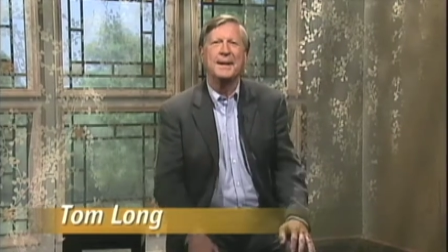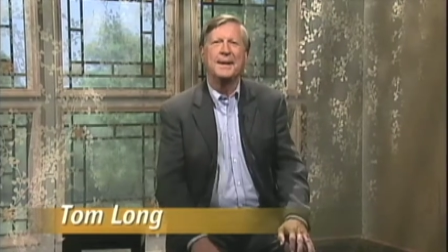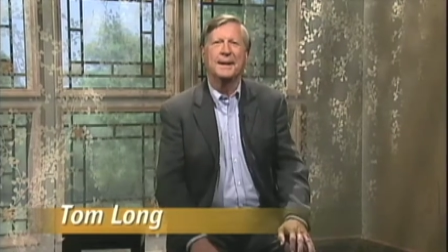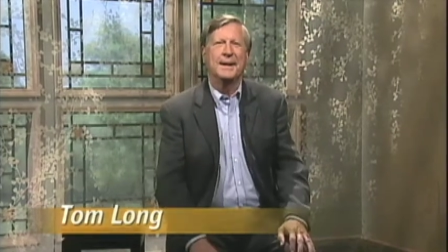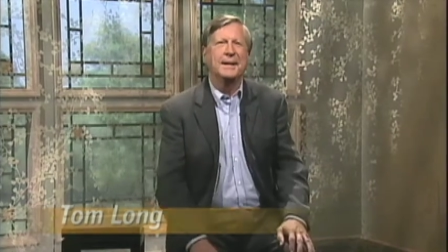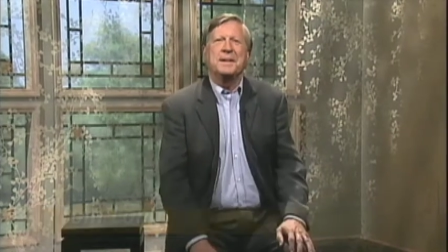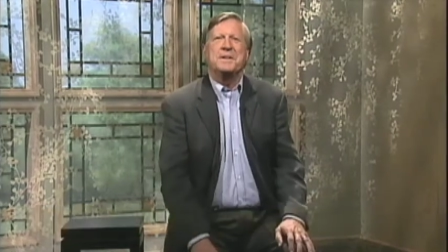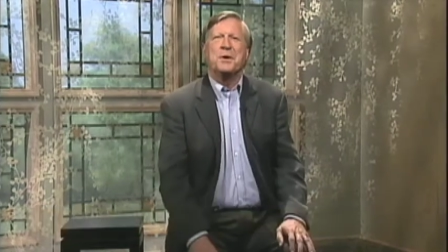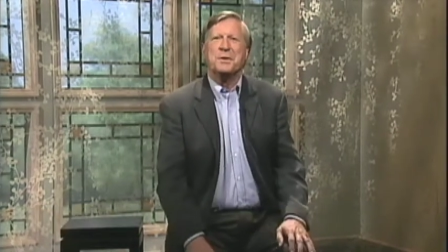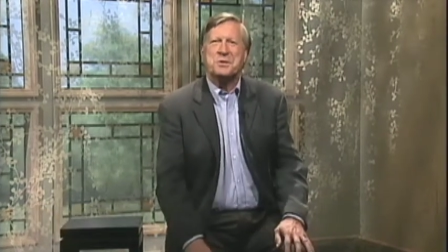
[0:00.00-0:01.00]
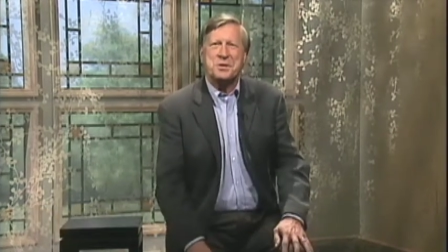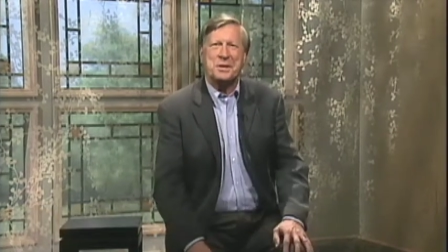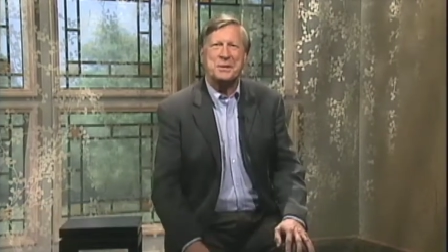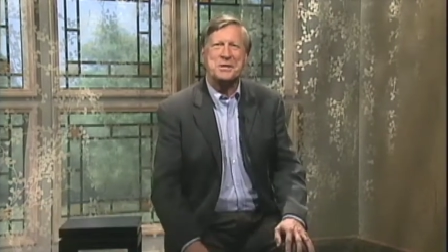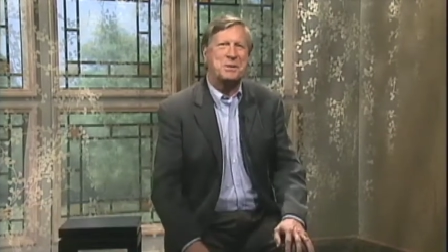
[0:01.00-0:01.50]
Uh, he didn't go to
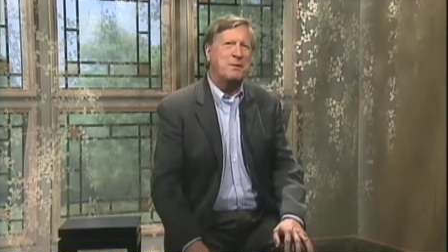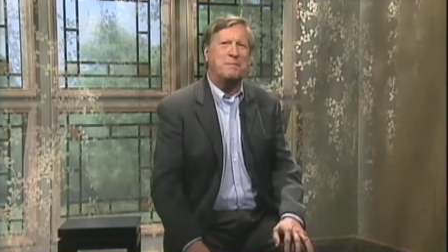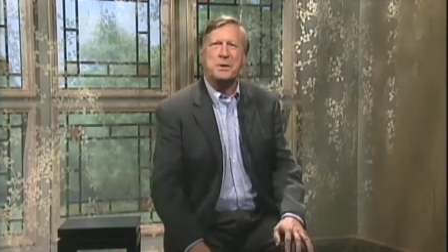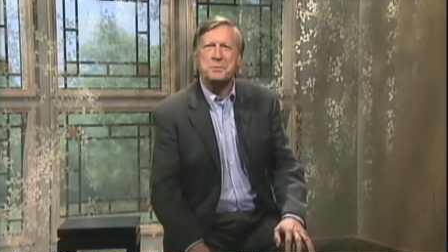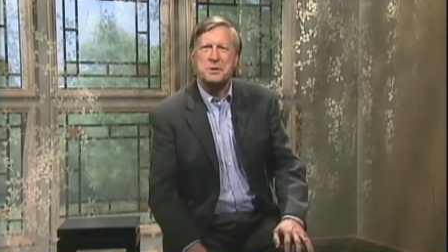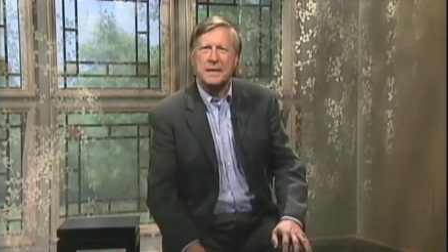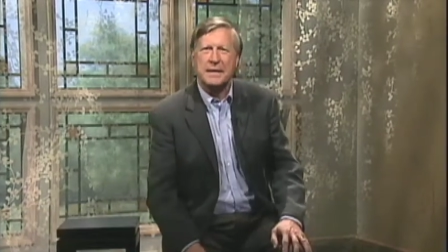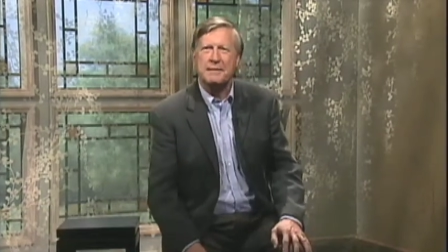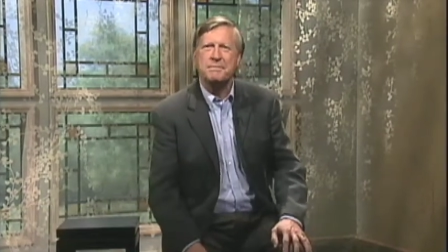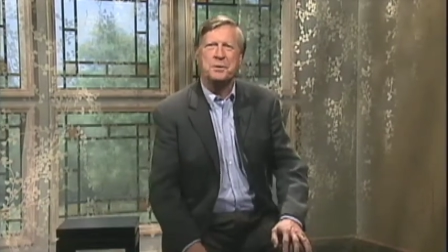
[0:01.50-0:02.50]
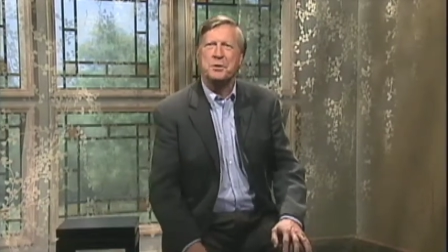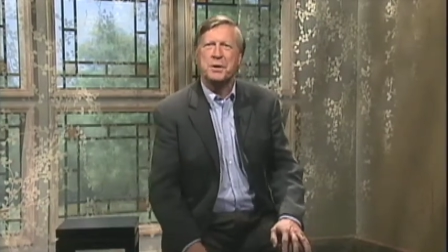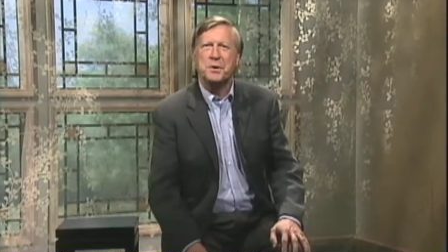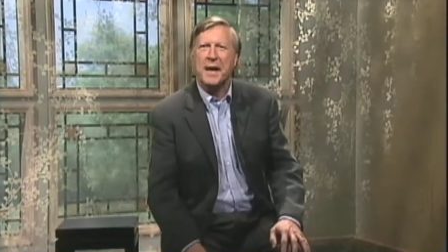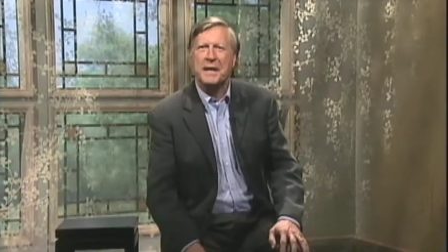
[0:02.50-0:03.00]
church. He refused to give to the
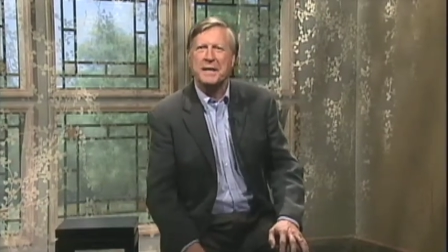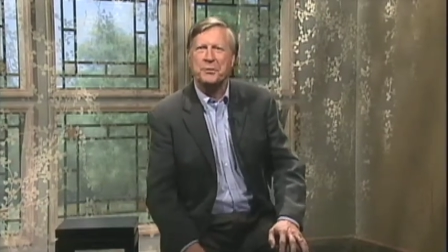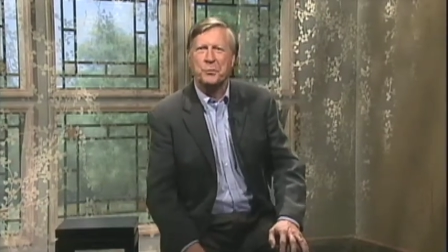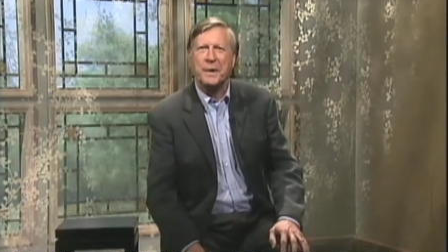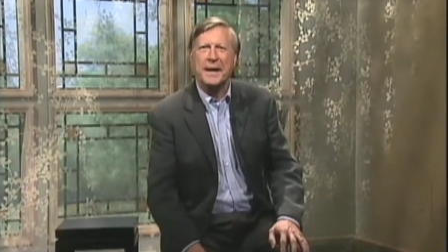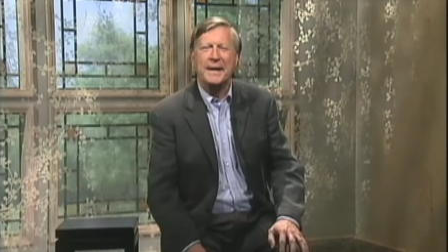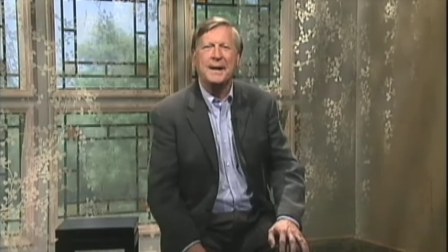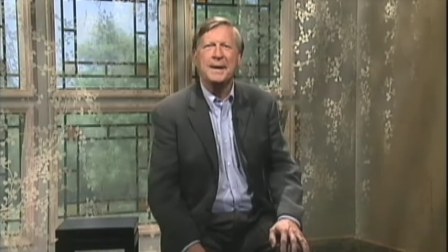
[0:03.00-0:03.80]
United Way.